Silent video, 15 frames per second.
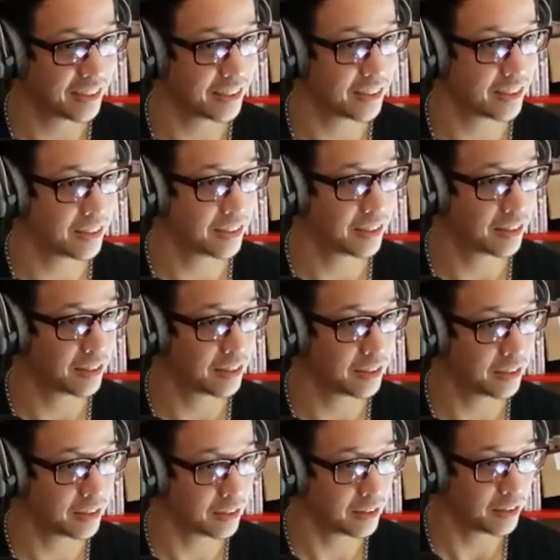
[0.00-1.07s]
Jero did
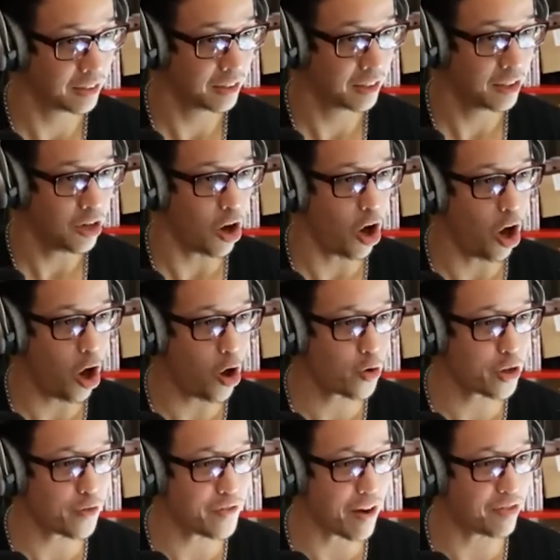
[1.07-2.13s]
it. Oh,
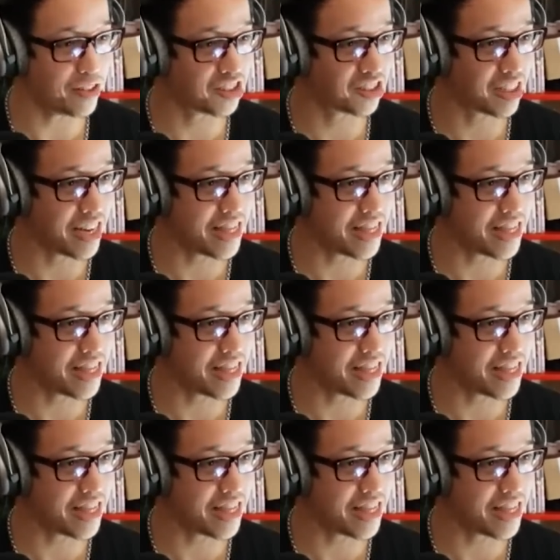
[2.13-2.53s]
you've never no seen way.